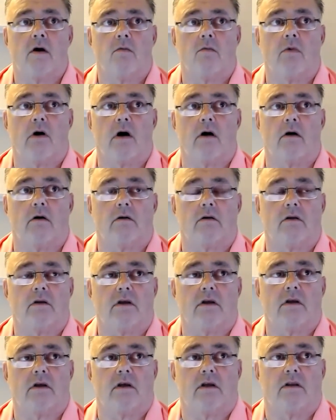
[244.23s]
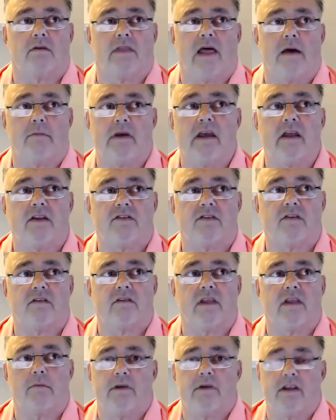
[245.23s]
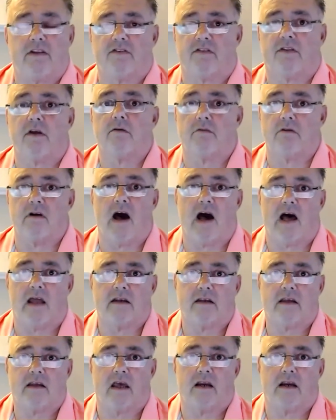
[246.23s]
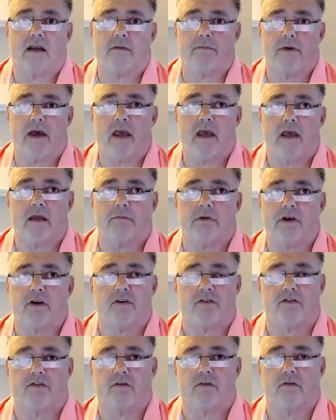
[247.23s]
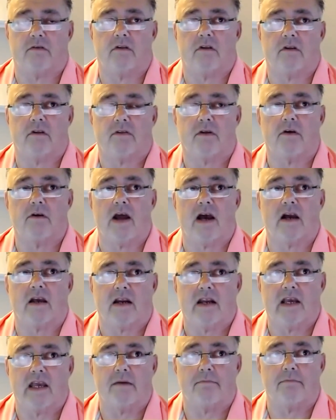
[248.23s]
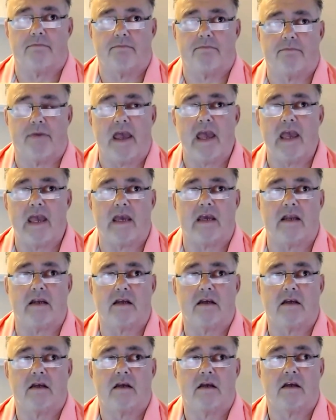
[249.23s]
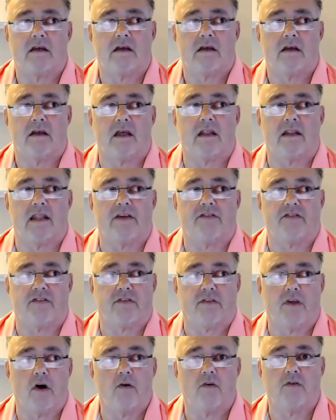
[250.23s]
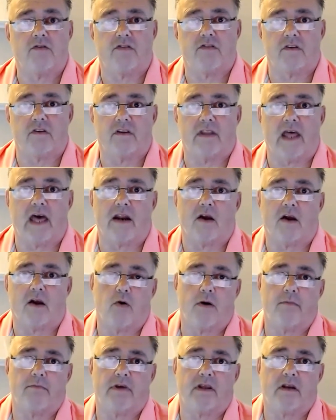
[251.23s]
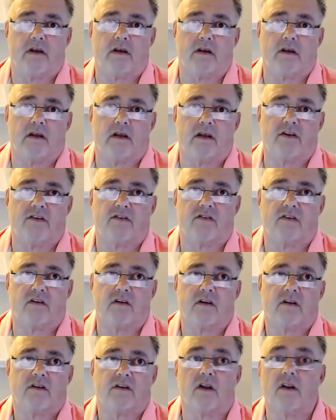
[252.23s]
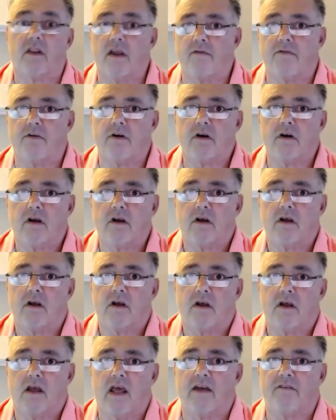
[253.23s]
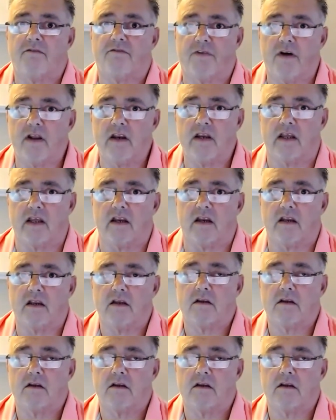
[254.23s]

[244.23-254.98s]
Well, that means they're not getting paid, because they're not going to get paid unless that equipment is delivered and funded.